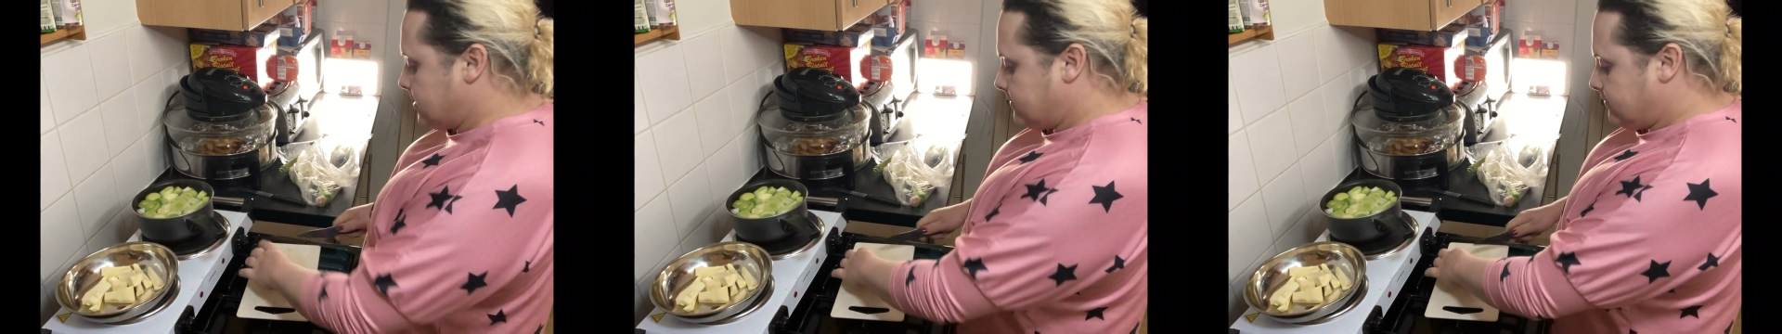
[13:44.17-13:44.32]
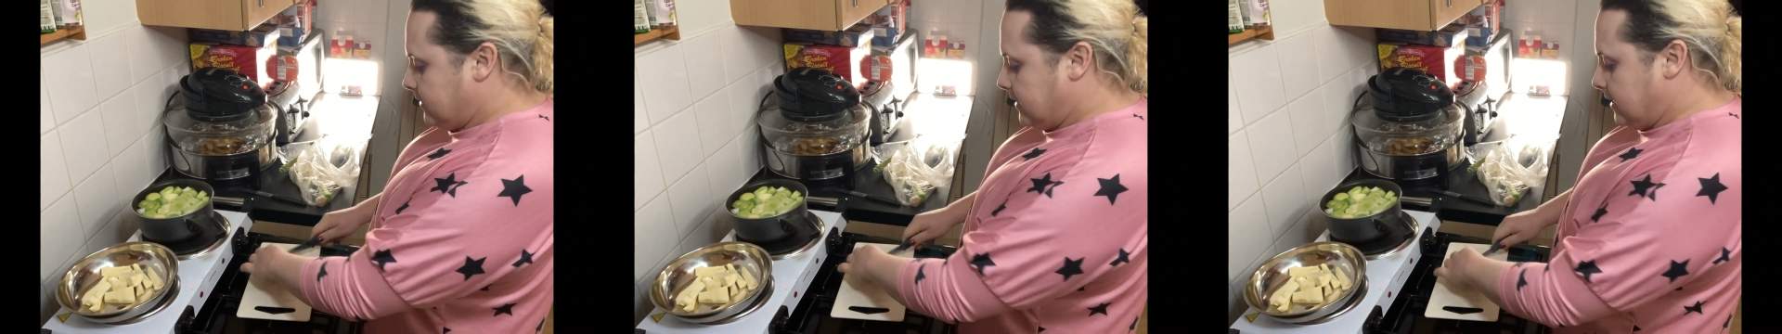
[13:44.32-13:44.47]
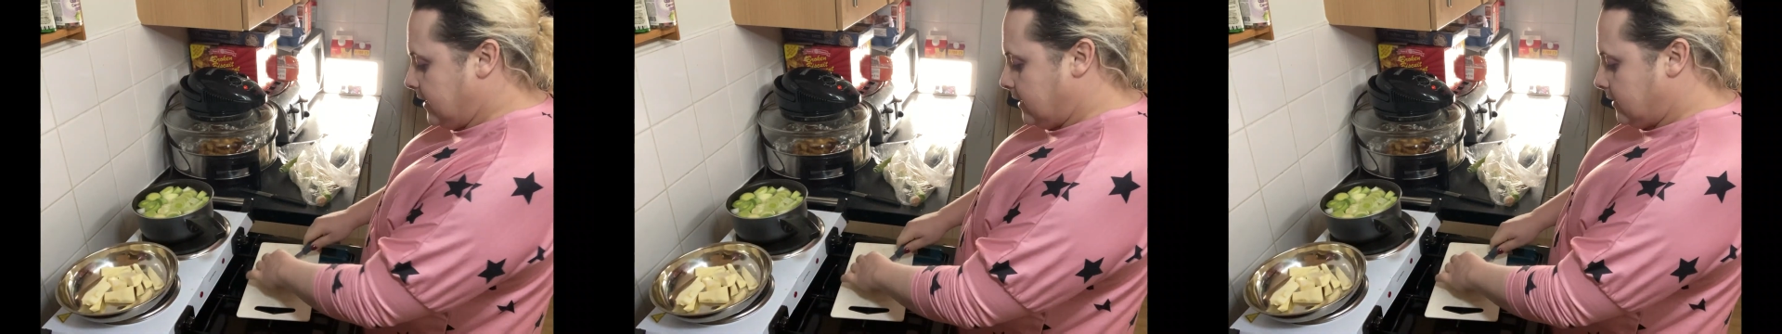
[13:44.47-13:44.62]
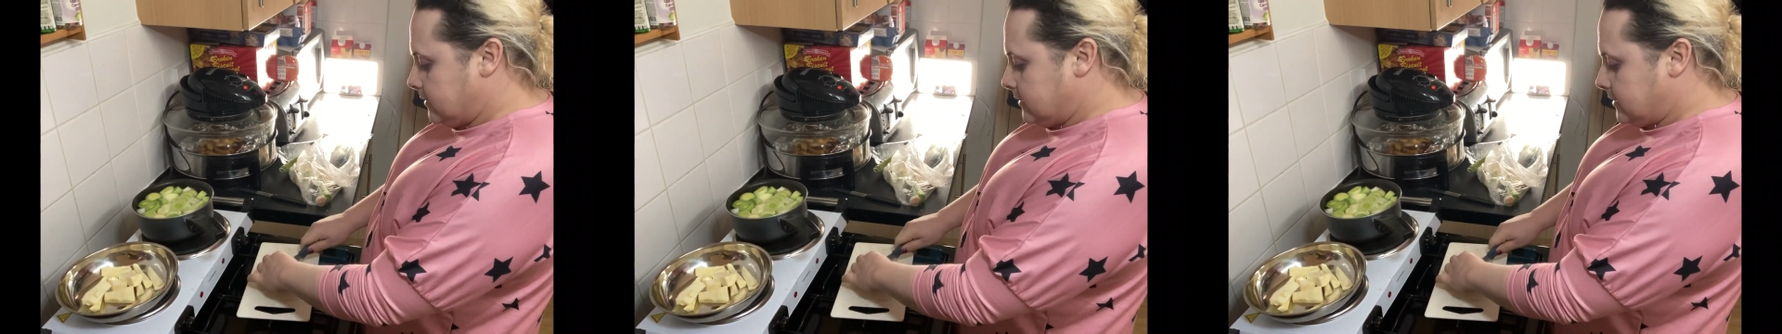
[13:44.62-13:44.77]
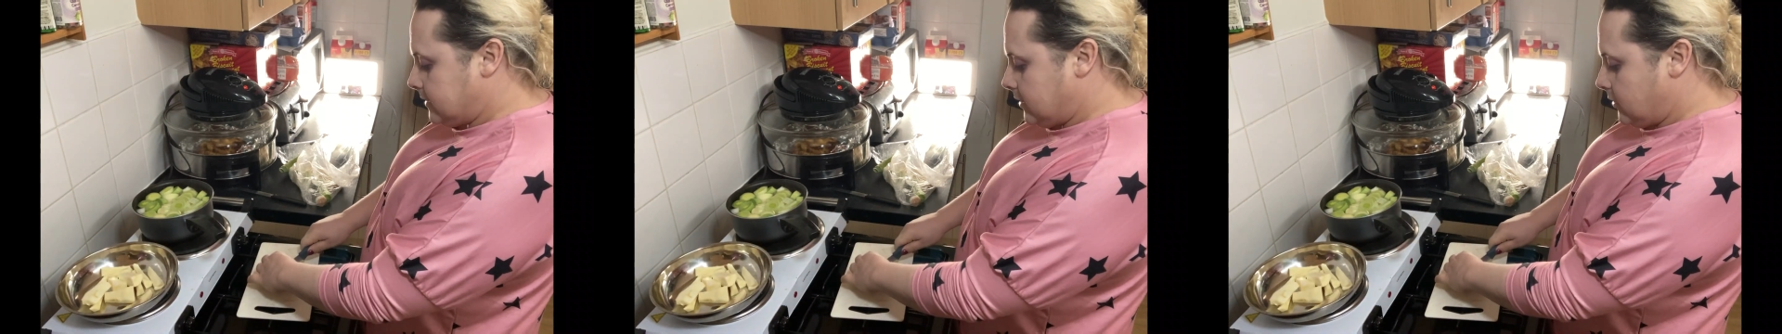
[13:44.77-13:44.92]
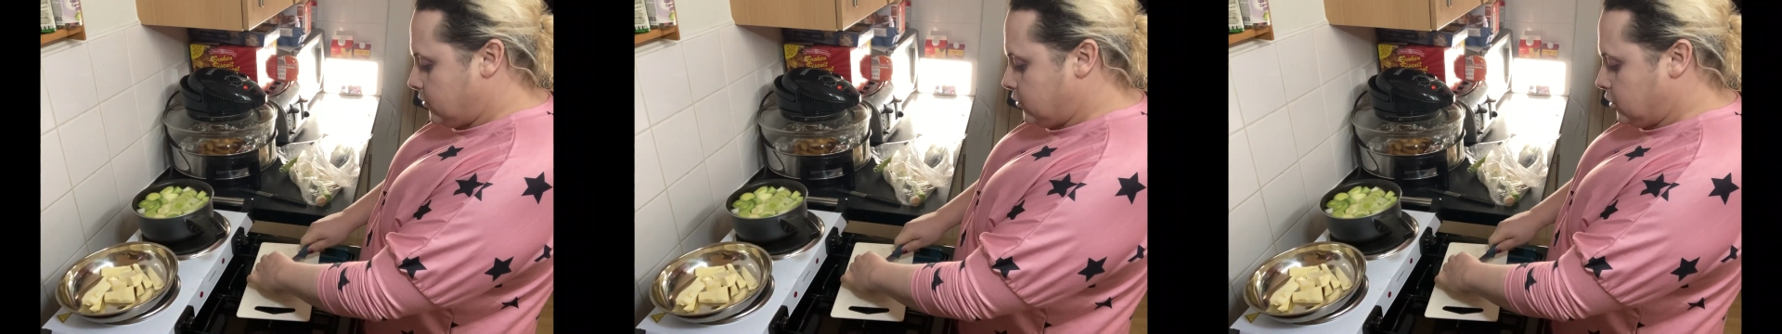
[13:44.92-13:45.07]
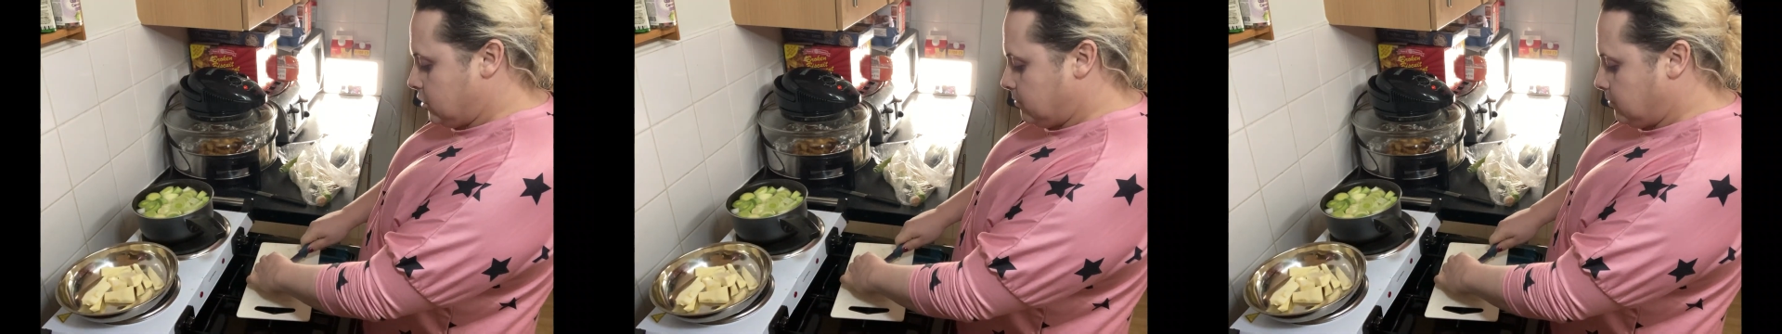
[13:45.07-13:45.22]
are really
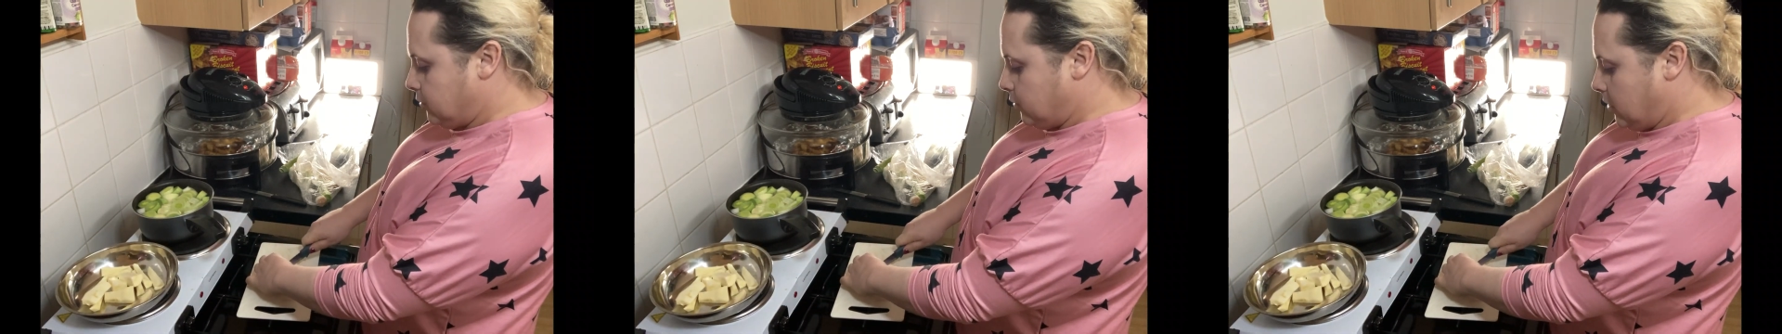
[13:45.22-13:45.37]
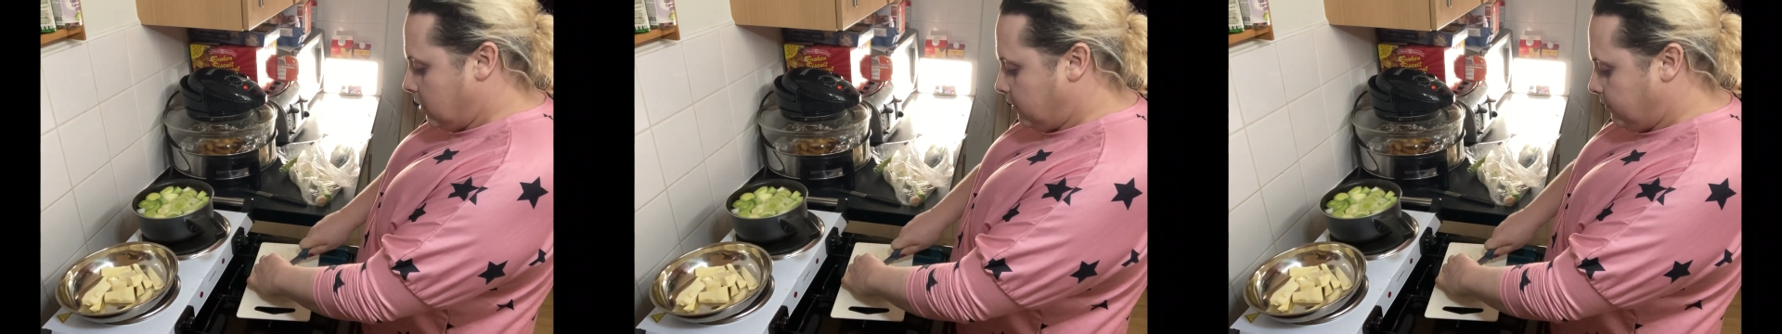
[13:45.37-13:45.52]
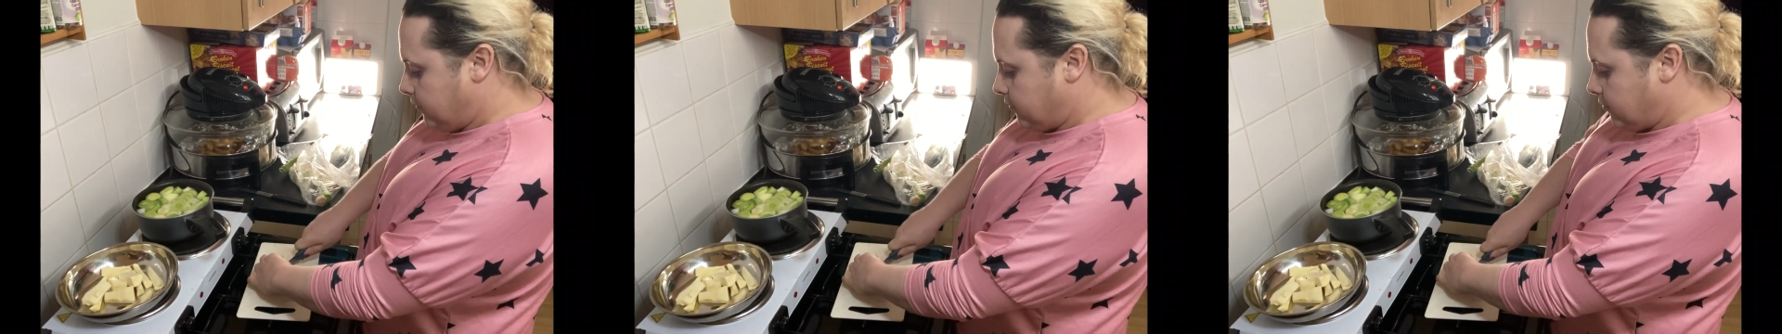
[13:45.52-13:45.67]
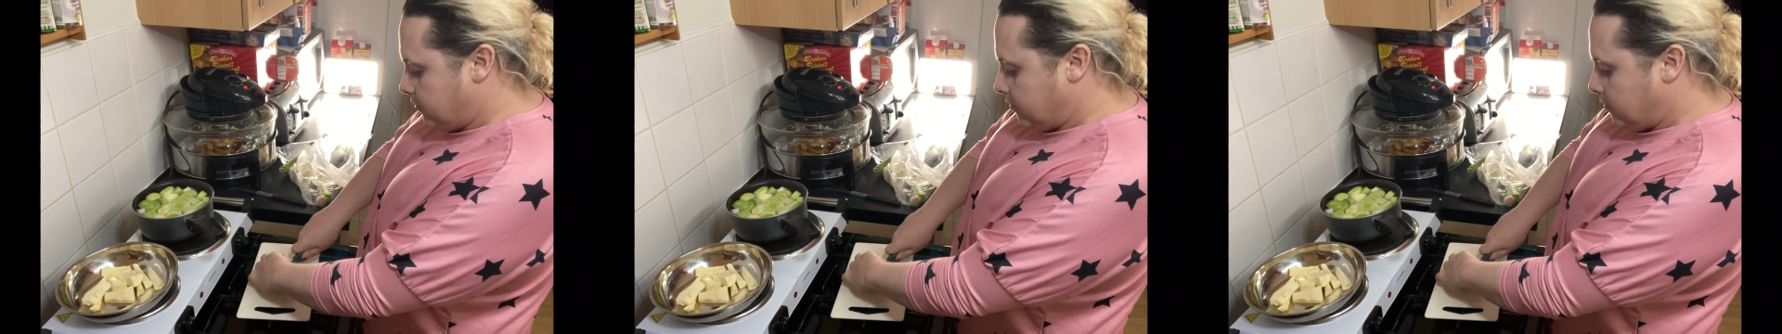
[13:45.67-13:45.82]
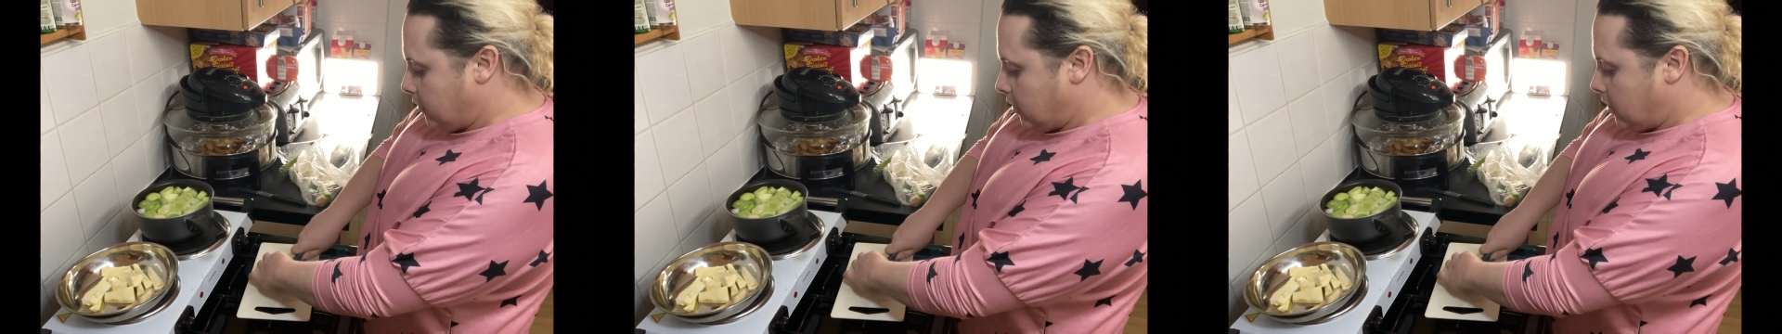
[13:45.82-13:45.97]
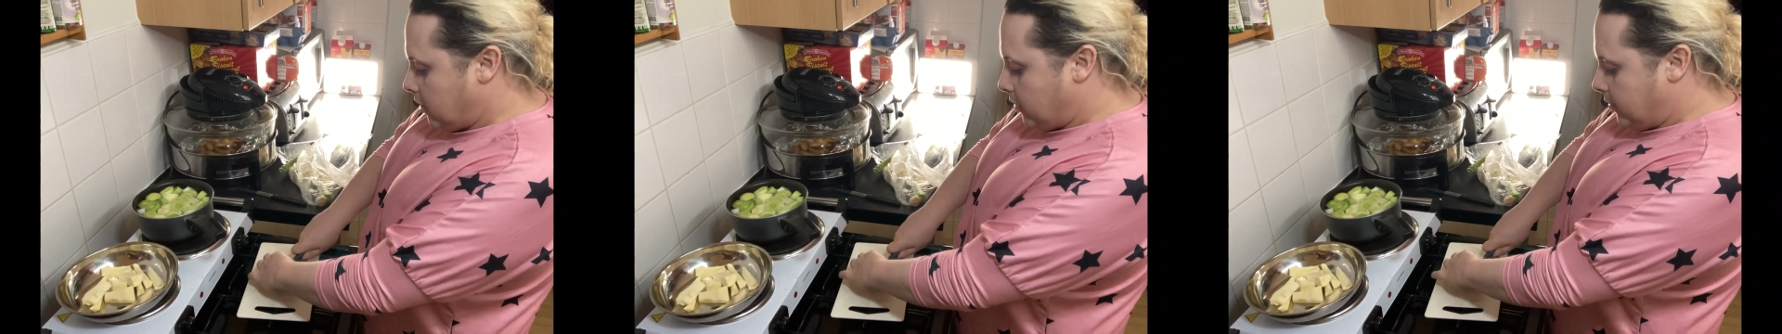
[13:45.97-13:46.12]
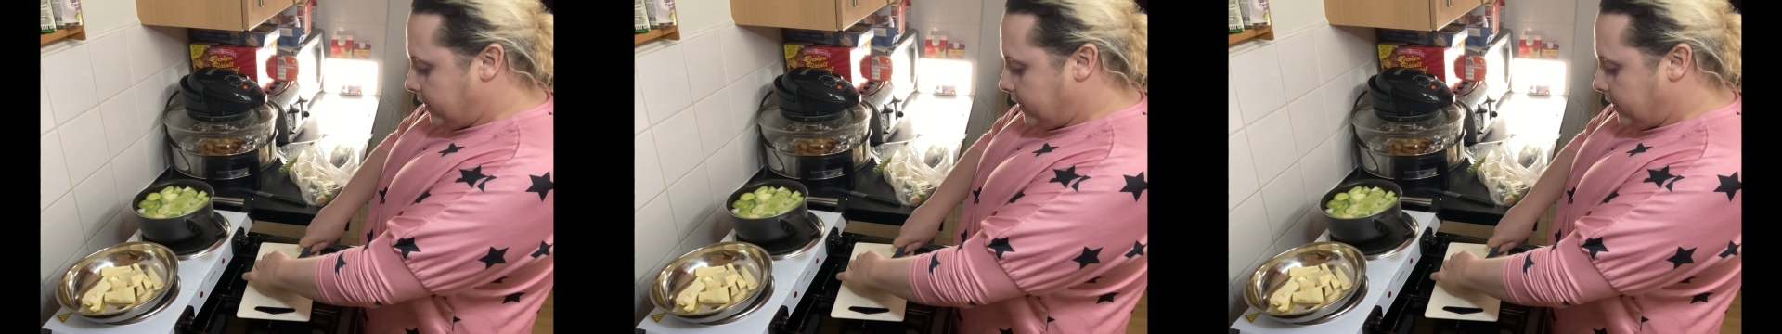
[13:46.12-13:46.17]
unsociable after a while,